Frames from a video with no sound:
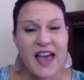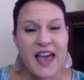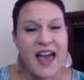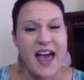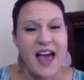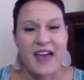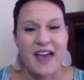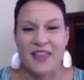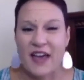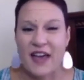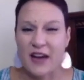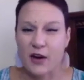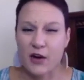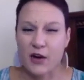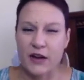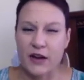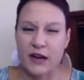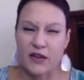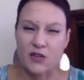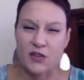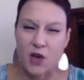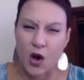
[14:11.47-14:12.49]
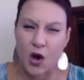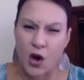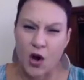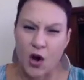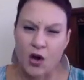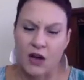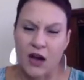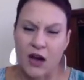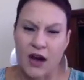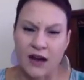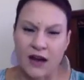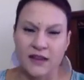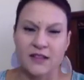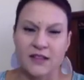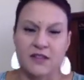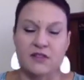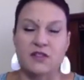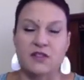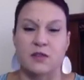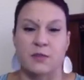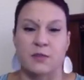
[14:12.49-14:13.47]
And that creates all kinds
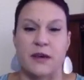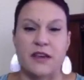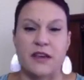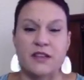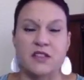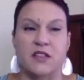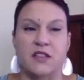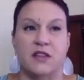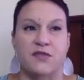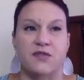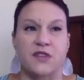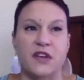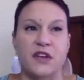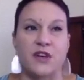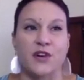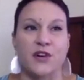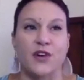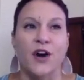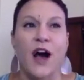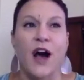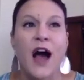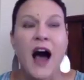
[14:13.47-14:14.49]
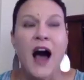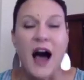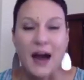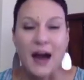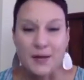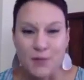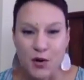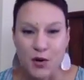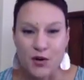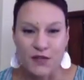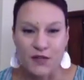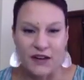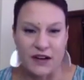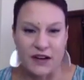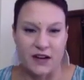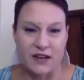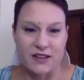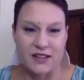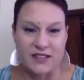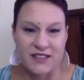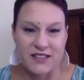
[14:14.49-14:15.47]
of space to feel
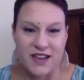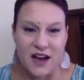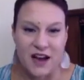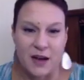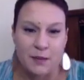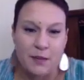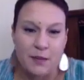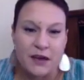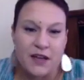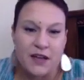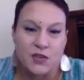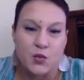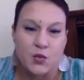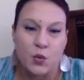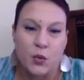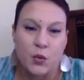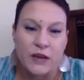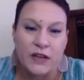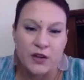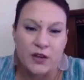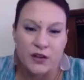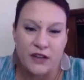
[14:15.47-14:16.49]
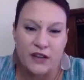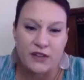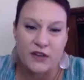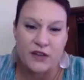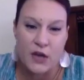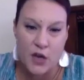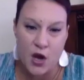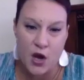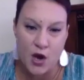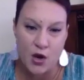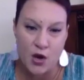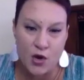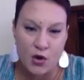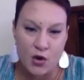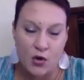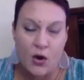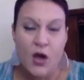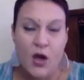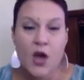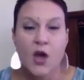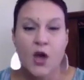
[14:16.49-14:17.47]
unmotivated and stuck, because we don't even
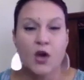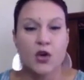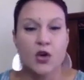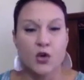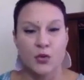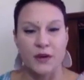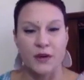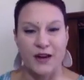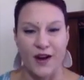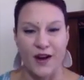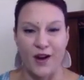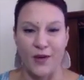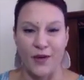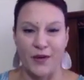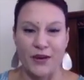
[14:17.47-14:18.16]
know who we are.